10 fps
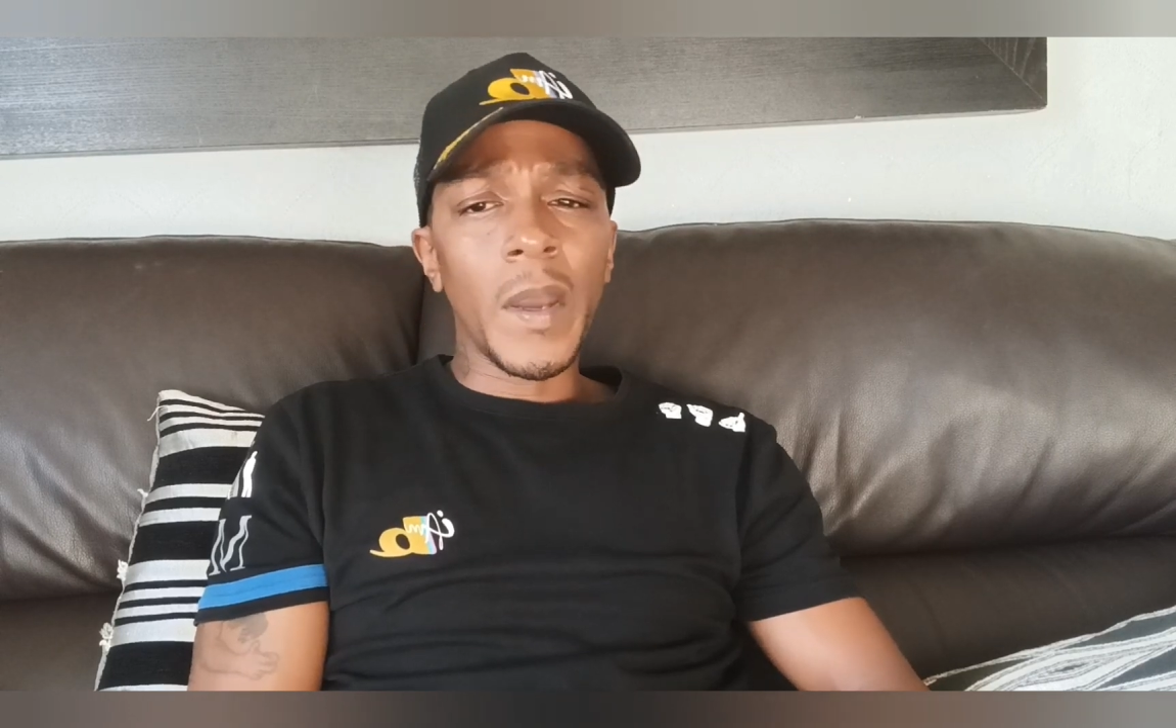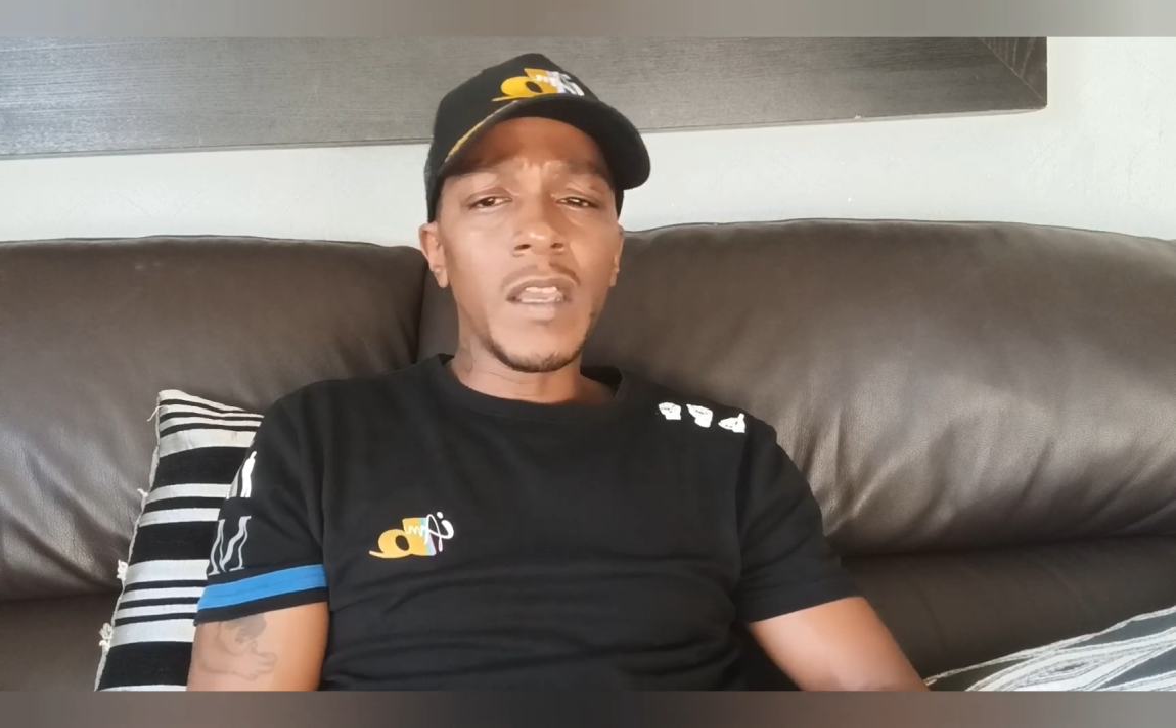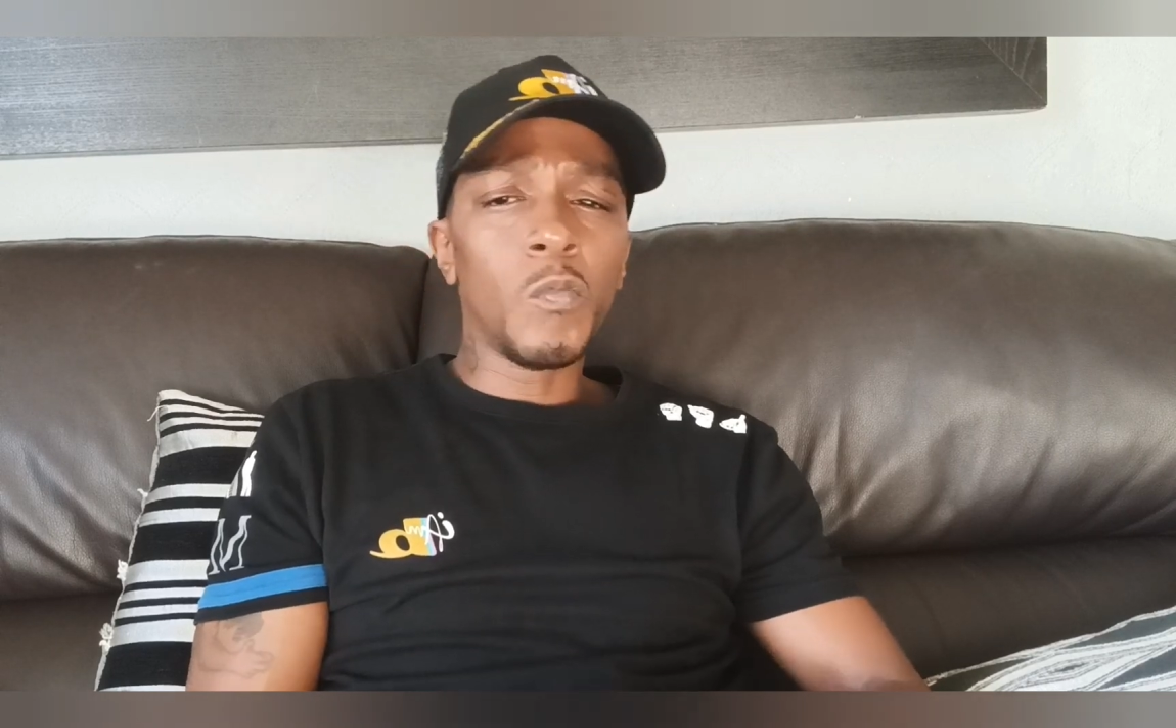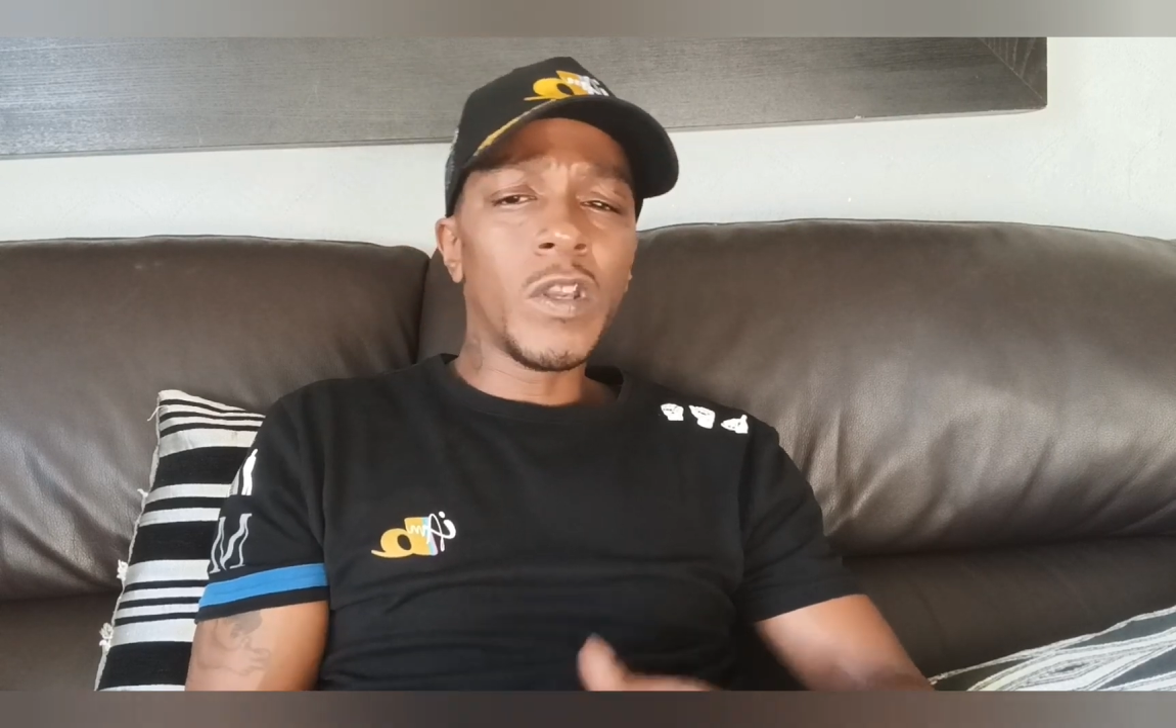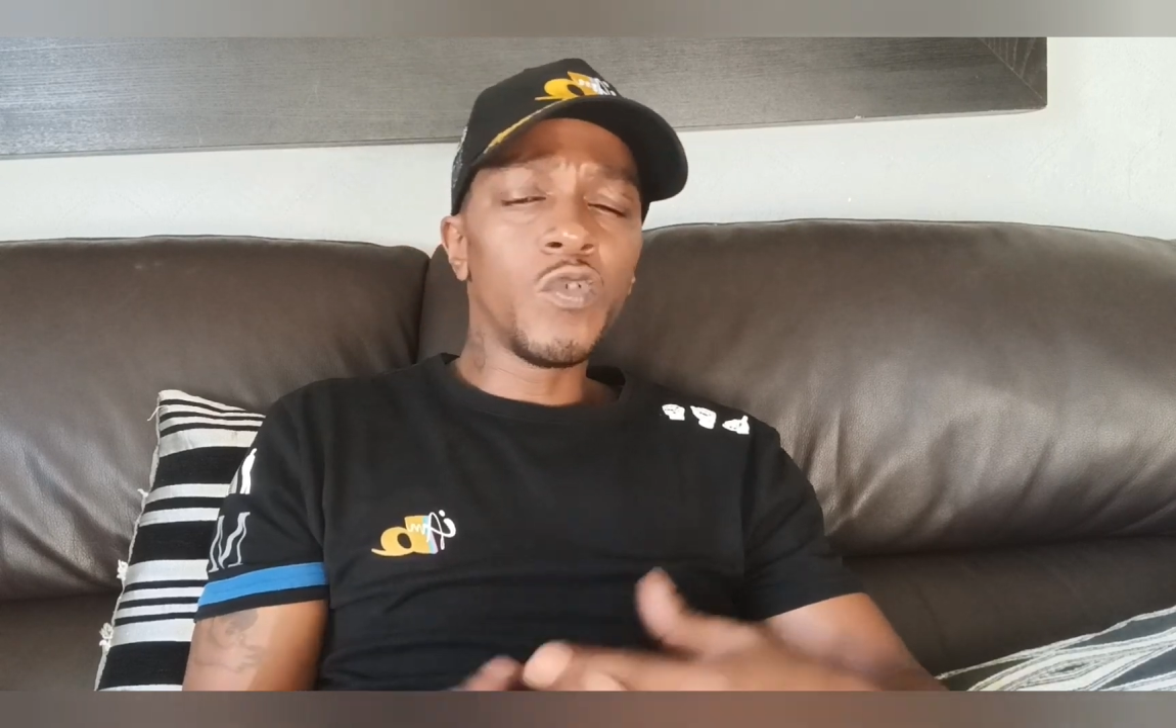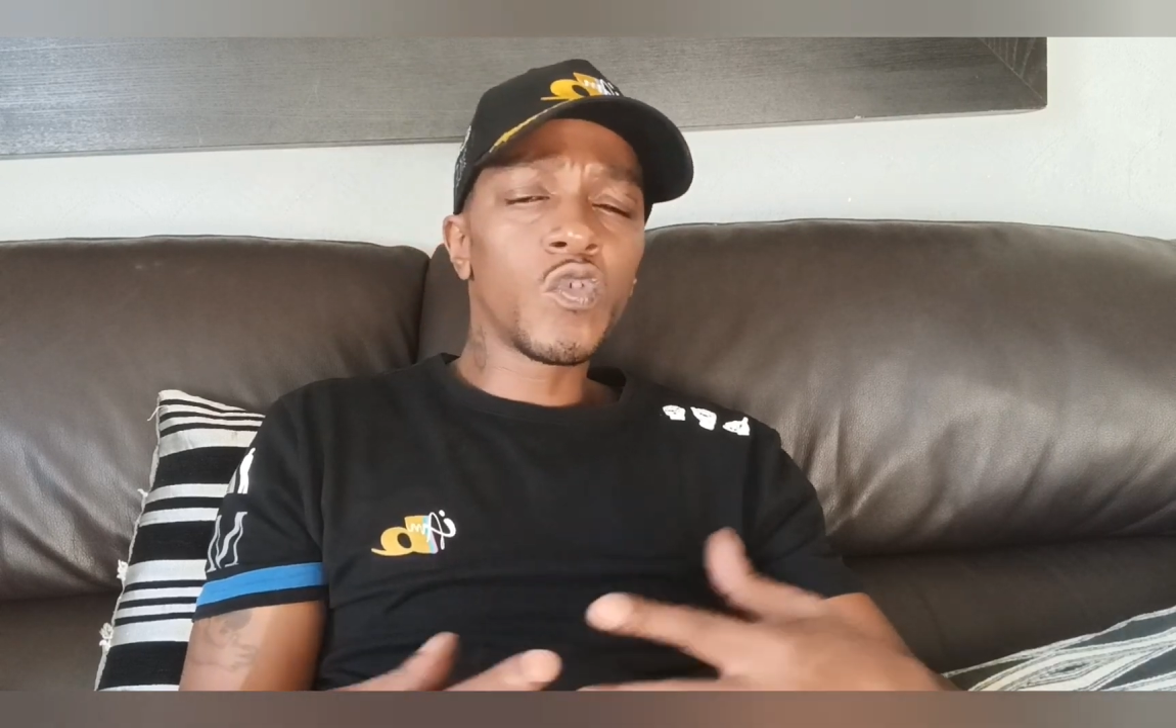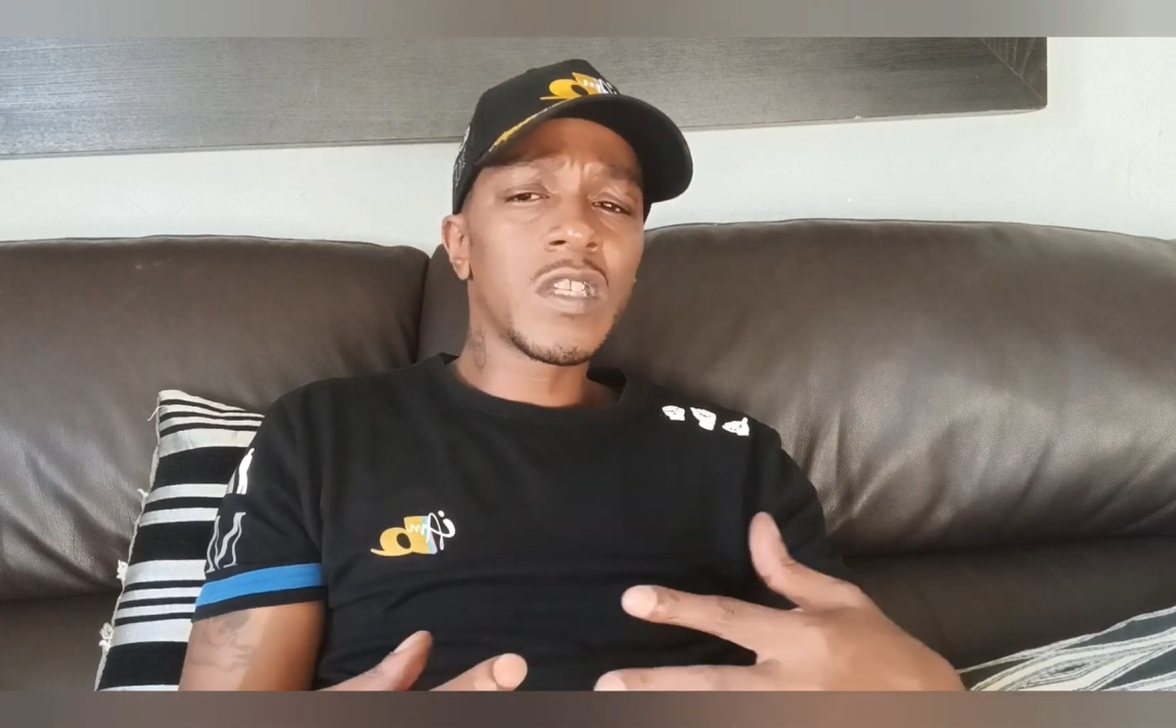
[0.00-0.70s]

when you say